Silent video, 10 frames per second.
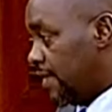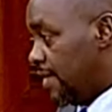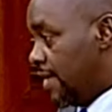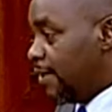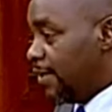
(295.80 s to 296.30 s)

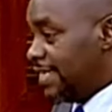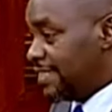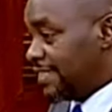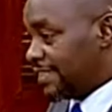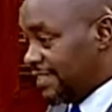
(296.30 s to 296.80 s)
Now he
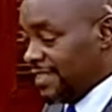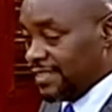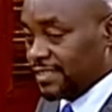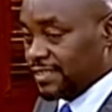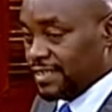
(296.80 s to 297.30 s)
is a
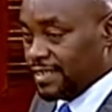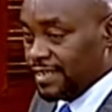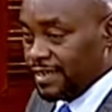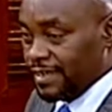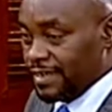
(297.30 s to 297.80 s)
CS,
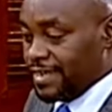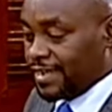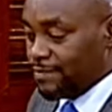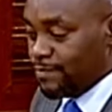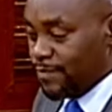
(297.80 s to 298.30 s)
he
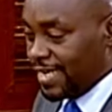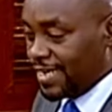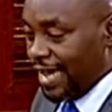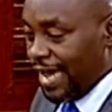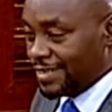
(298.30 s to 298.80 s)
can
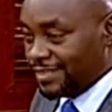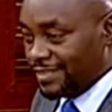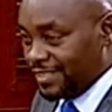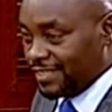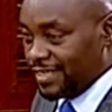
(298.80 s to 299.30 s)
make a
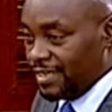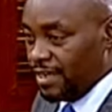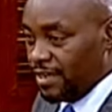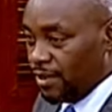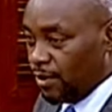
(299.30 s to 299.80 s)

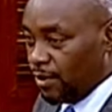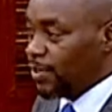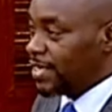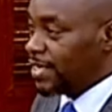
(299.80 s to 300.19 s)
decision on the